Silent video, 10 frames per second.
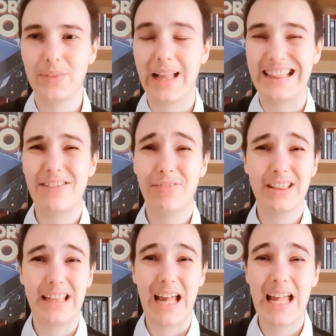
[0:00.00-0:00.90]
Like,
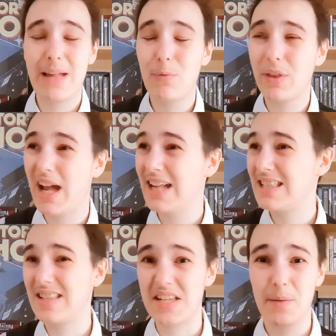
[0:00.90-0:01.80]
different game, or they had
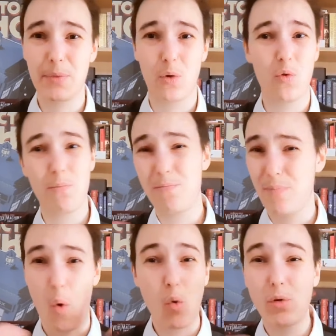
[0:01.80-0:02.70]
set up the whole
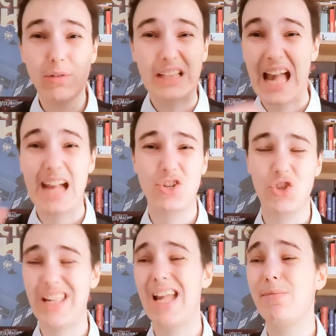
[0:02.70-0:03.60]
ball
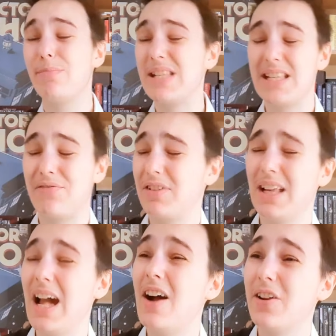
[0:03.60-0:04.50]
catch game a bit
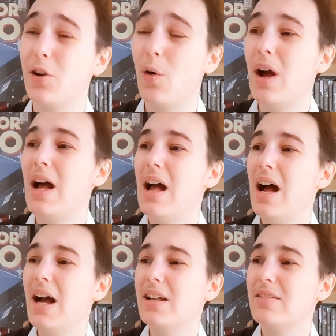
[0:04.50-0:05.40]
differently. I don't know.
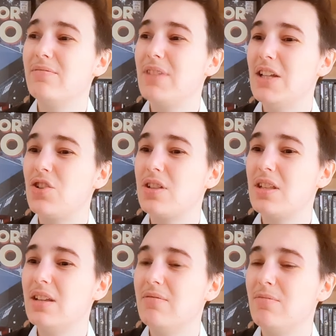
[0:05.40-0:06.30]
I, um, it
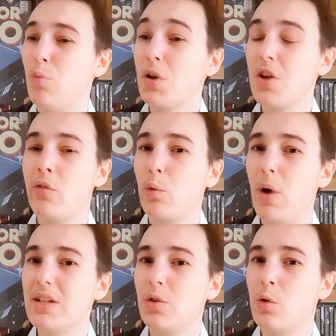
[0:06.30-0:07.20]
just was over
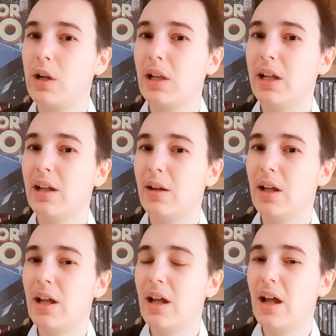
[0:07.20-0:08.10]
way too quickly,
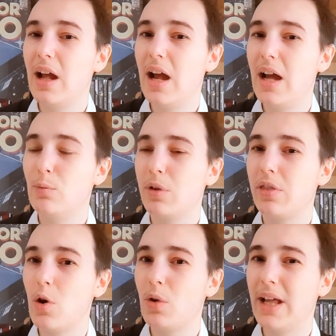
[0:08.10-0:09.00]
and with
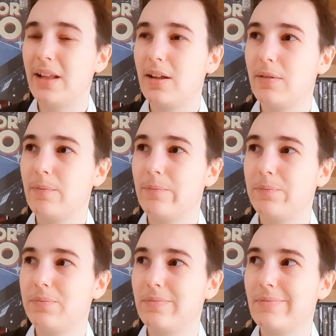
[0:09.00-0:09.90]
no, like,
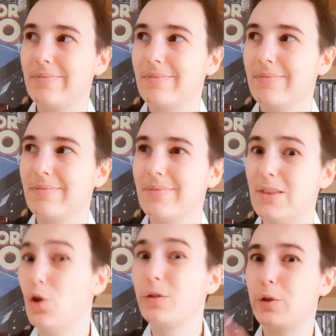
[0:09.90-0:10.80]

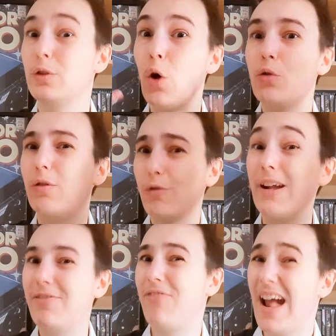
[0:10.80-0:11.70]
not no
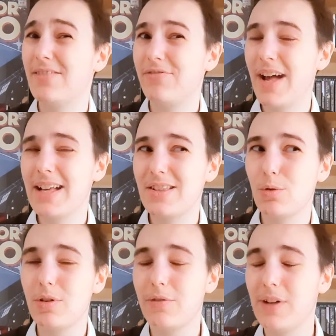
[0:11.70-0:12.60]
great fanfare,
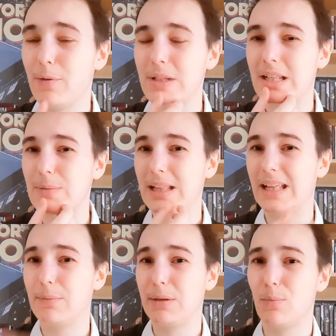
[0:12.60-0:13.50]
sort of. I was
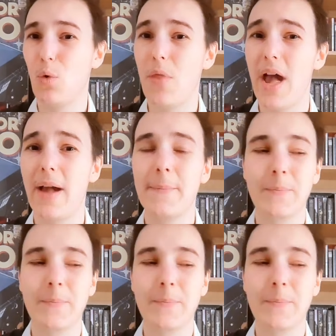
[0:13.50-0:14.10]
expecting a bit more there.